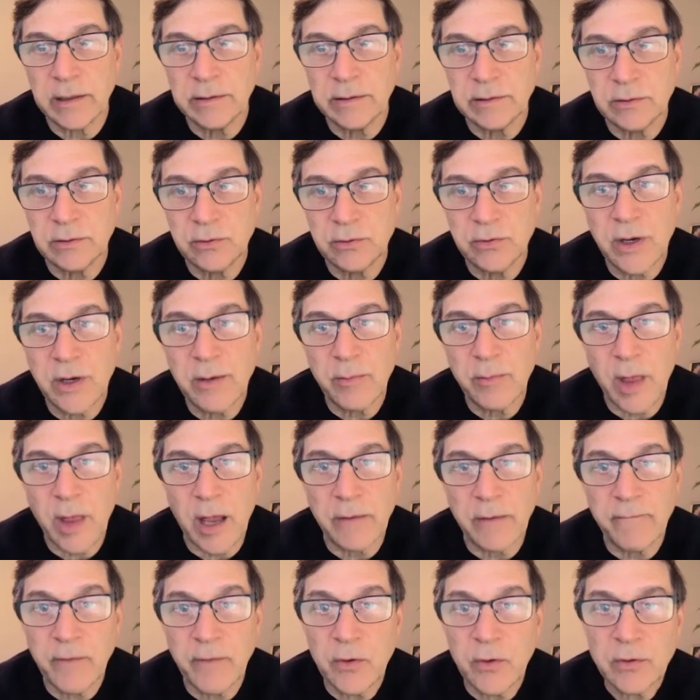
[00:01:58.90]

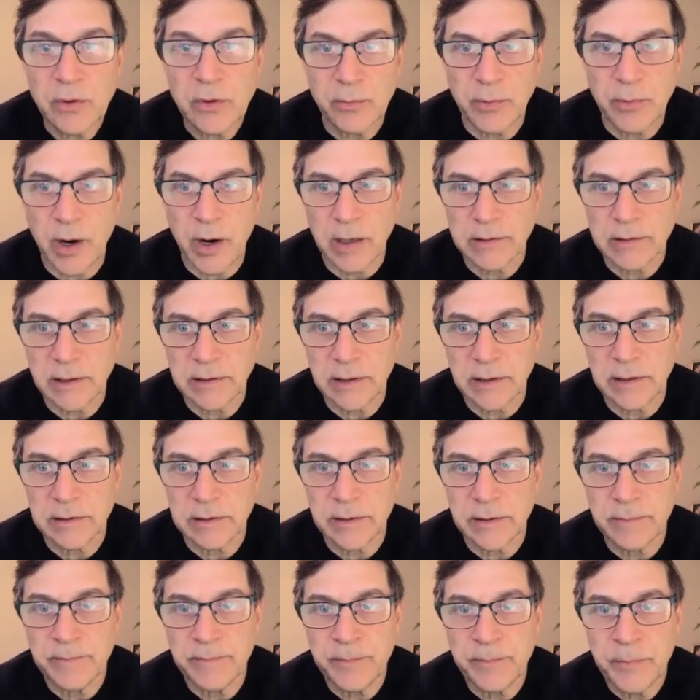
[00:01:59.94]
streamline future processes.
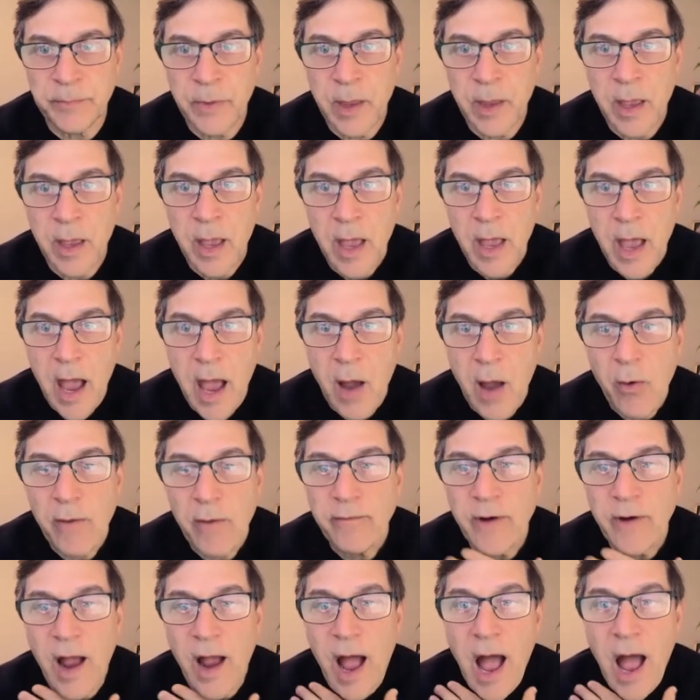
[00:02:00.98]

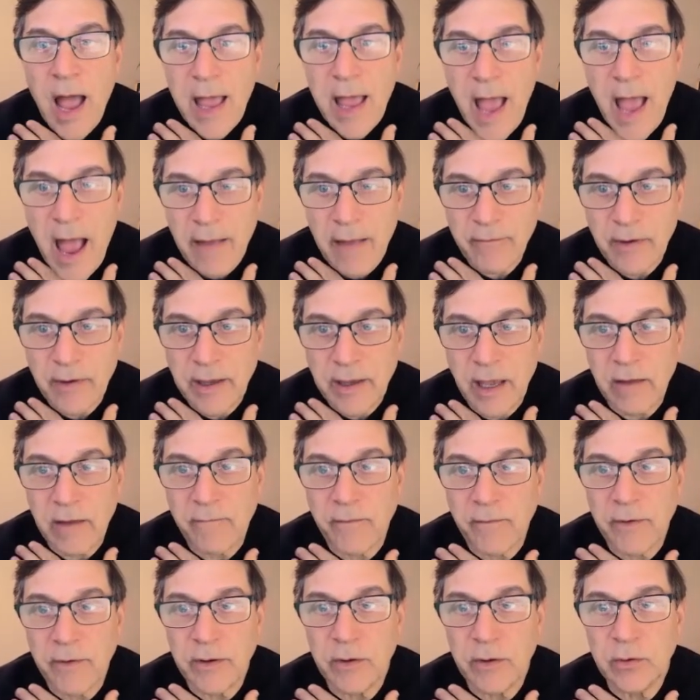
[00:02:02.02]
However, I advocate
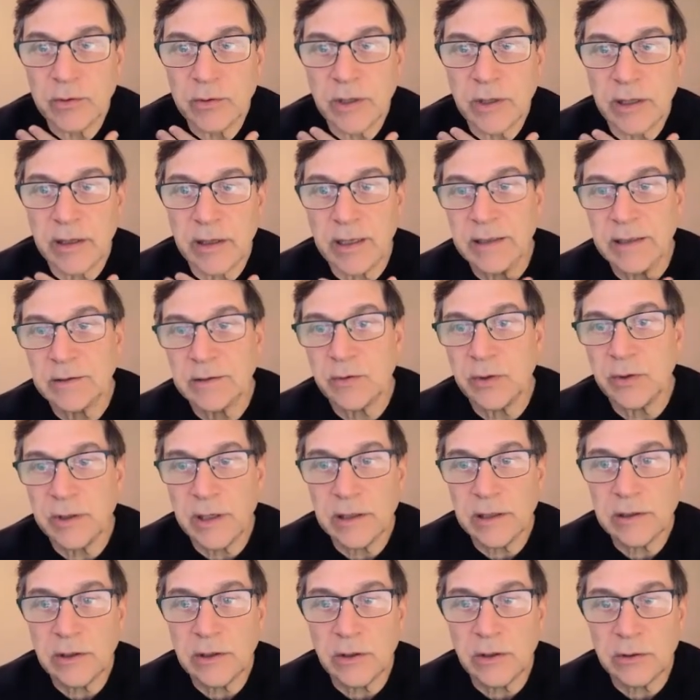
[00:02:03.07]
for using these traditional